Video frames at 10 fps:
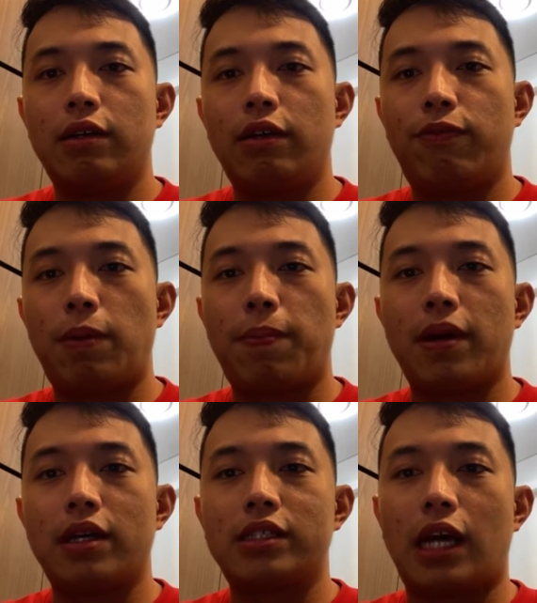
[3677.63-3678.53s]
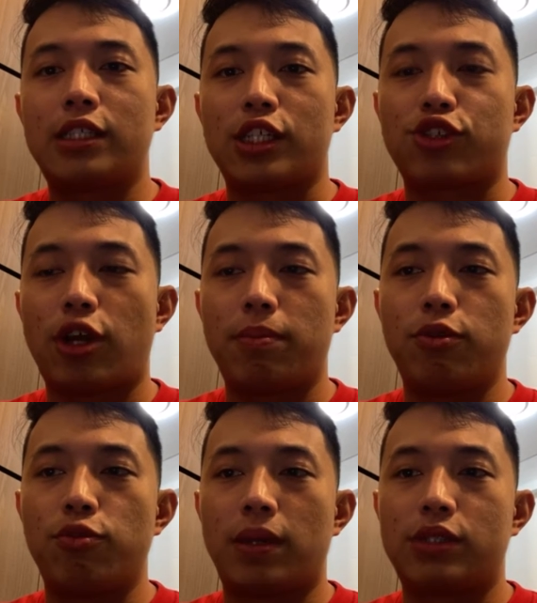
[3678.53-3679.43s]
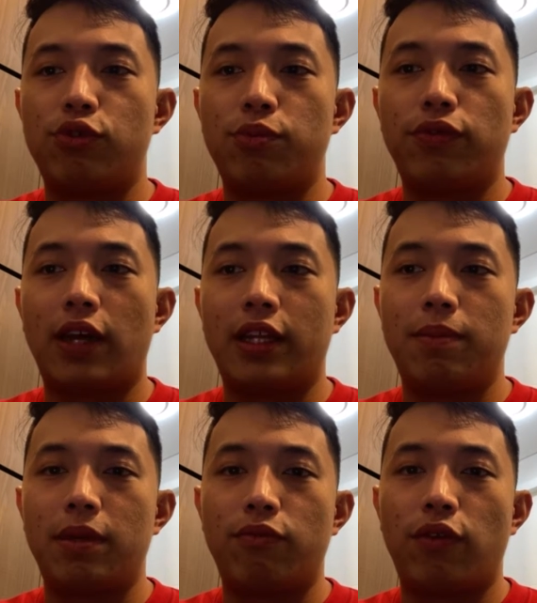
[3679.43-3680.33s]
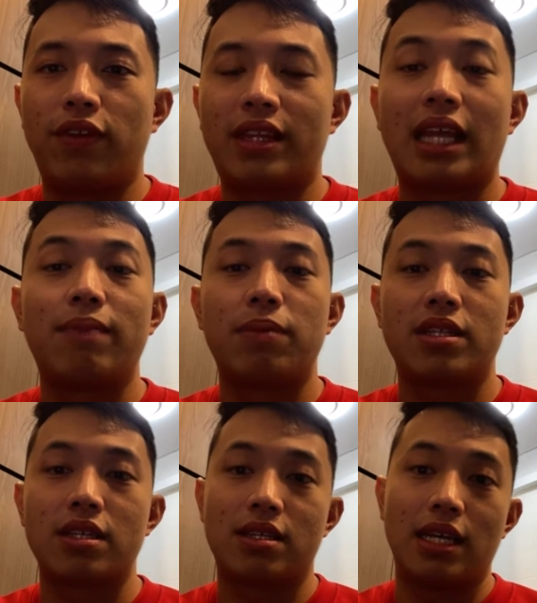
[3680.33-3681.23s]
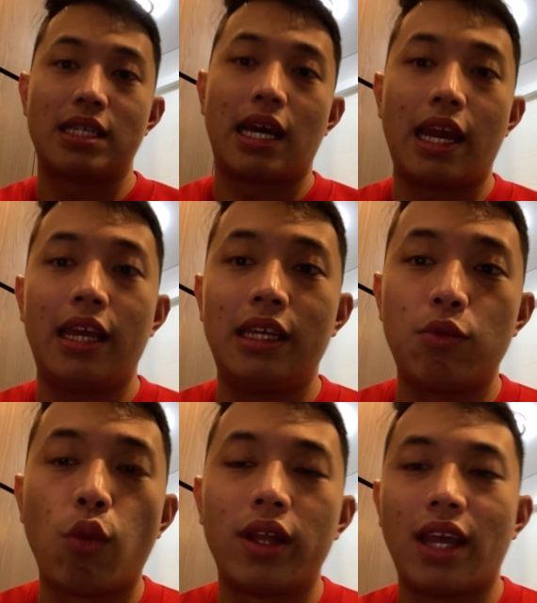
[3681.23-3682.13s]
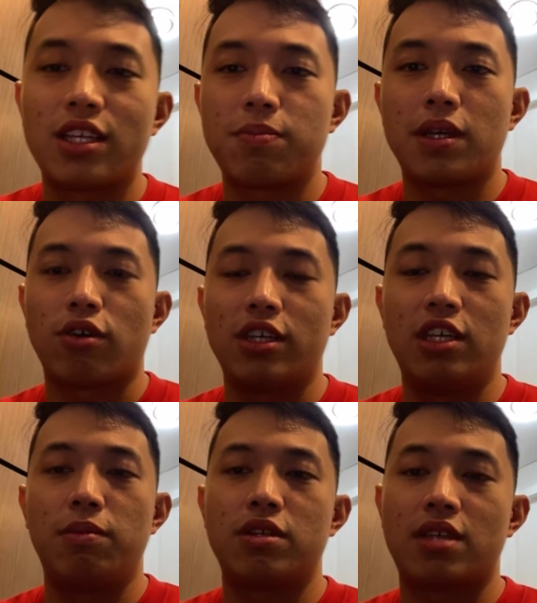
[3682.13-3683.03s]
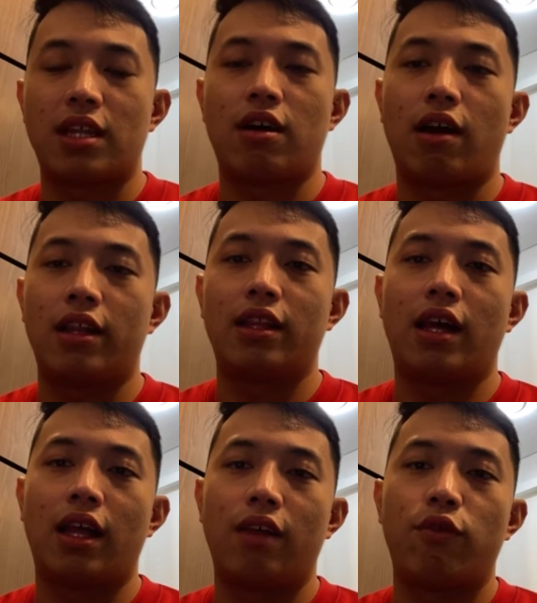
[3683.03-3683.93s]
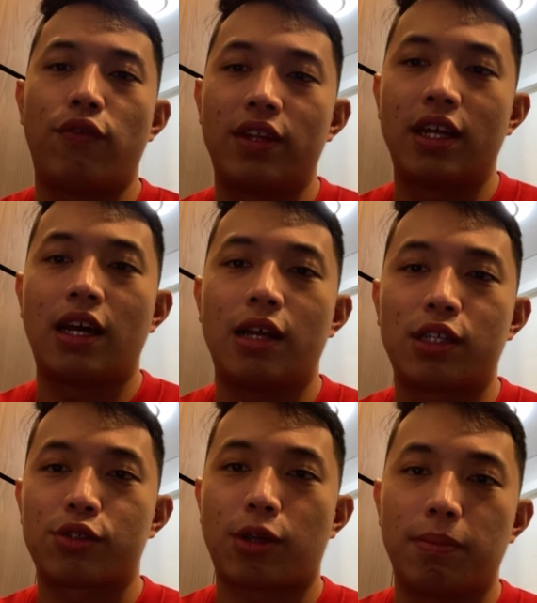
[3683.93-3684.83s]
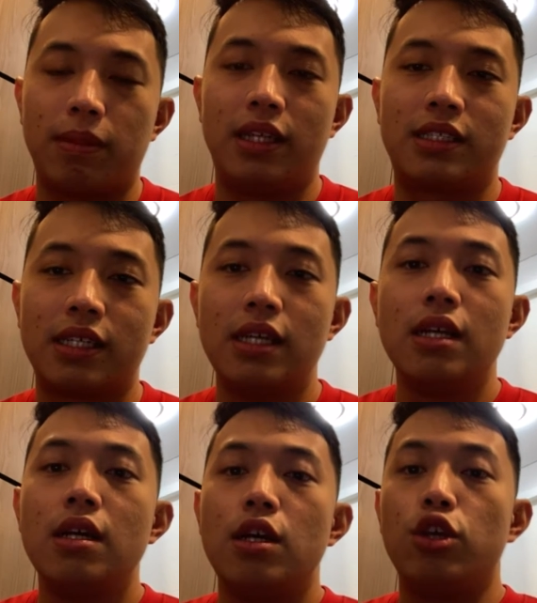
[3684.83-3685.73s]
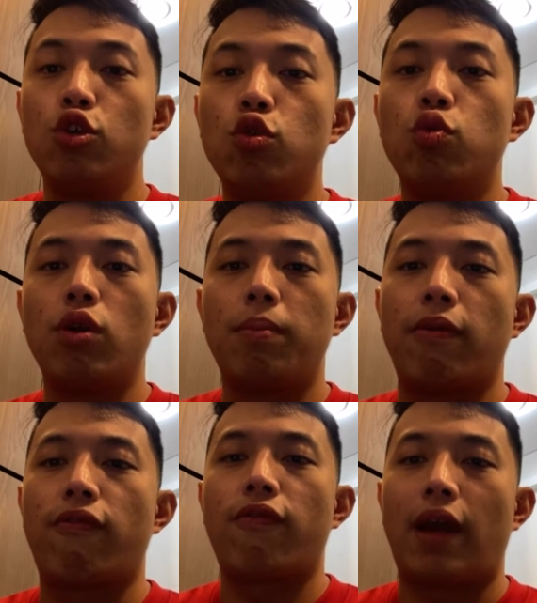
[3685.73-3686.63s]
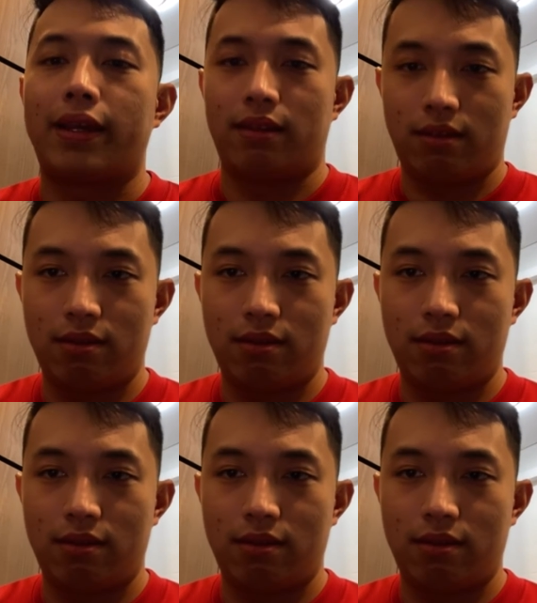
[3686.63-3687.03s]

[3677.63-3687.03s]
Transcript: if people unsubscribe, you must remove their name in within 10 business days. Anyone SMS or email sent out within the unsubscribed list, you will be fined